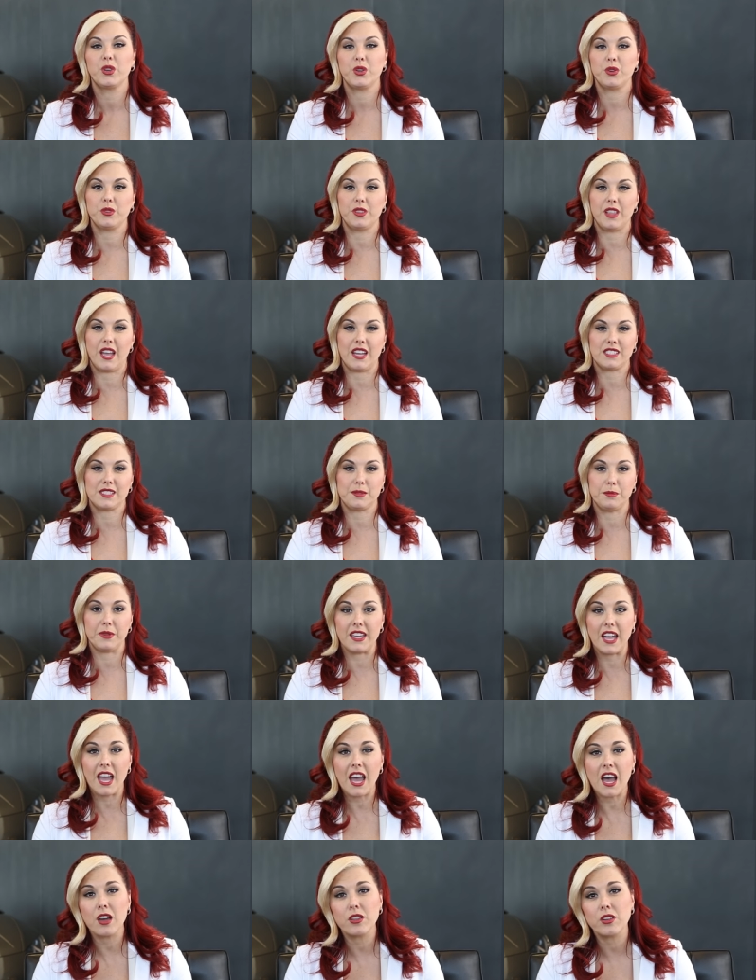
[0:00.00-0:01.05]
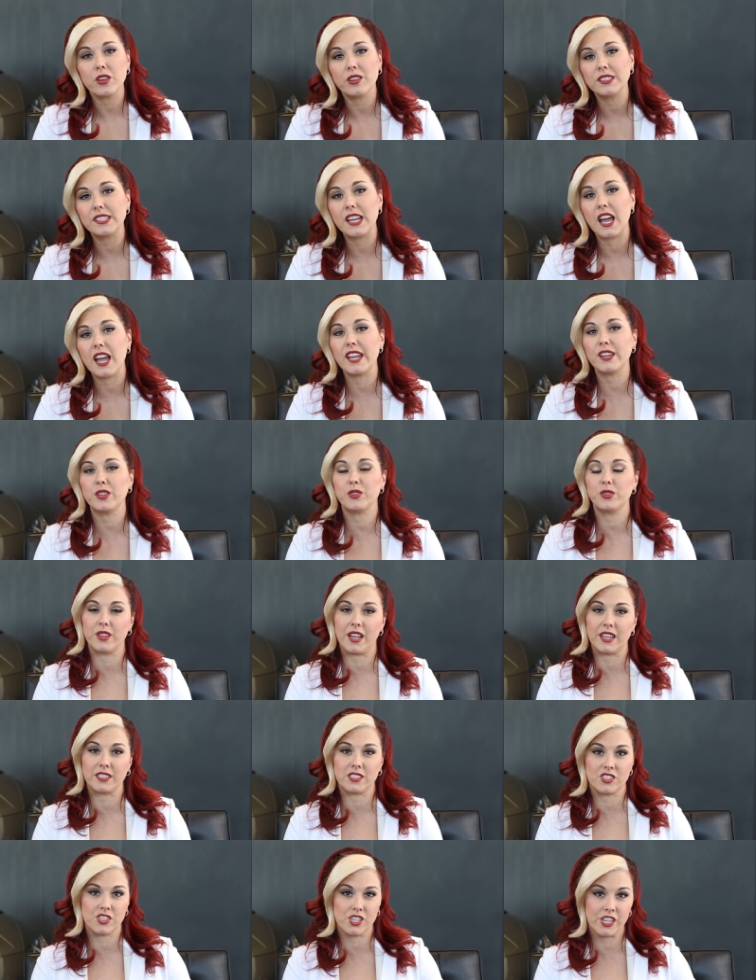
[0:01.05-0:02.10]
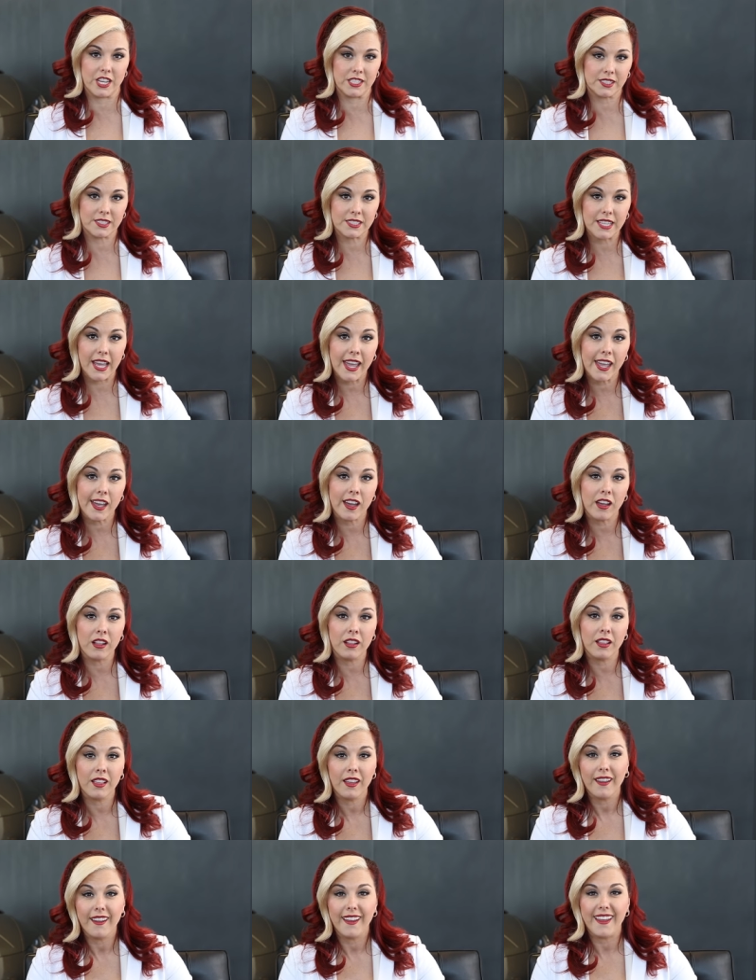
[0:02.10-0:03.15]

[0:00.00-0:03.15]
who liked to be out all night, who liked to chase tail.